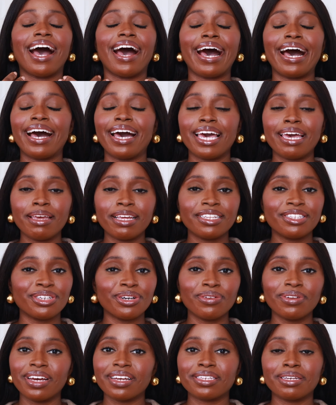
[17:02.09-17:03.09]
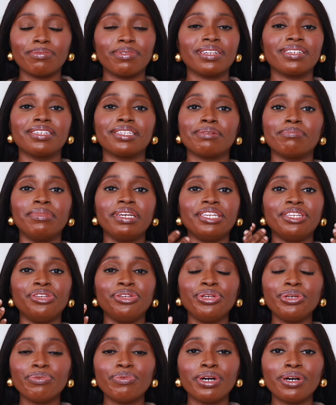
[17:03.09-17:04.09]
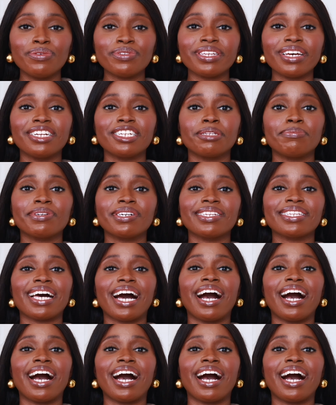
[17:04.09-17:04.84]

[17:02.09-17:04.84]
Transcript: I don't like something doesn't mean you won't, and just because